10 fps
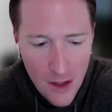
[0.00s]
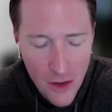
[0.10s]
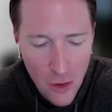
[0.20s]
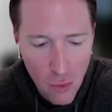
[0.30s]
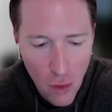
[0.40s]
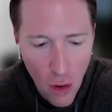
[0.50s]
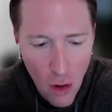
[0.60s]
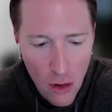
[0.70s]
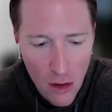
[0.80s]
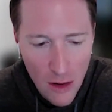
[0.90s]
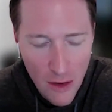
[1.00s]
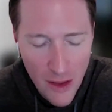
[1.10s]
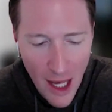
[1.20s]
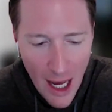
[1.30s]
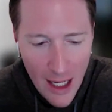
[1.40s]
role
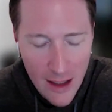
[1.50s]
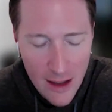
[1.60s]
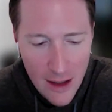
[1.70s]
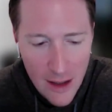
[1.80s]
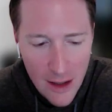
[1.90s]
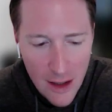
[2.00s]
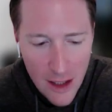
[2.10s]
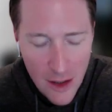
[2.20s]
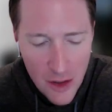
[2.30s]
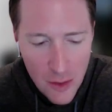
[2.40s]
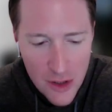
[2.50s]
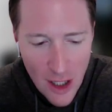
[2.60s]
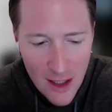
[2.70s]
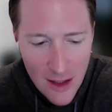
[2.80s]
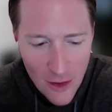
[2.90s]
that you were
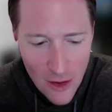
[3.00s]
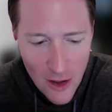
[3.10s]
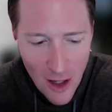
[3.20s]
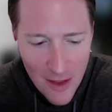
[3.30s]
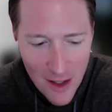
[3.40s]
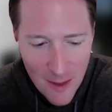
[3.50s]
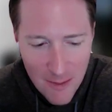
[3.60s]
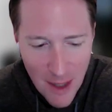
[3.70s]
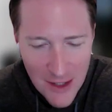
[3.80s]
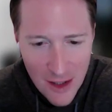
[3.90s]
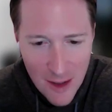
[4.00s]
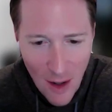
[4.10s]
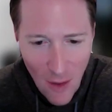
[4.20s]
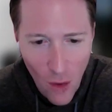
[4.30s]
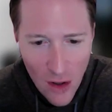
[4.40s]
talking earlier, I think basically
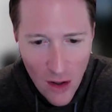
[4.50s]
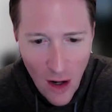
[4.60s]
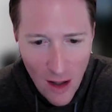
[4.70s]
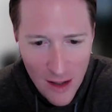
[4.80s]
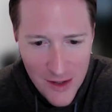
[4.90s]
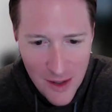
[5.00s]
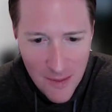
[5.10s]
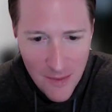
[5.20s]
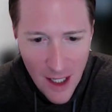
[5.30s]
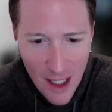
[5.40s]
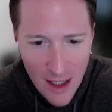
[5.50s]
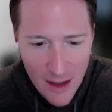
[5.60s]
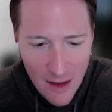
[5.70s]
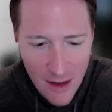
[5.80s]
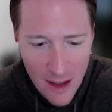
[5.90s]
about workaholism
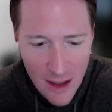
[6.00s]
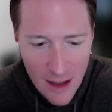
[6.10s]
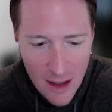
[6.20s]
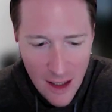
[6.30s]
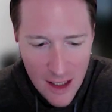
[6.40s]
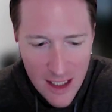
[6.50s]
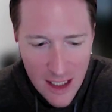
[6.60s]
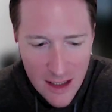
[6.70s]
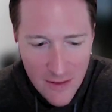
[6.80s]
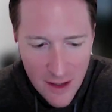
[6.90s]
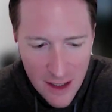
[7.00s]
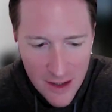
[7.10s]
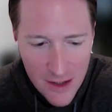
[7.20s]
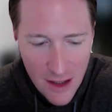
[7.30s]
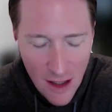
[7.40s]
and the
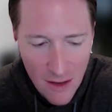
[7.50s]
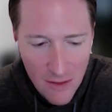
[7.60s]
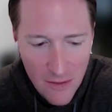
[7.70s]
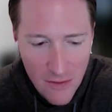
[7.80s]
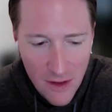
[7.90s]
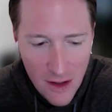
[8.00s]
addictiveness of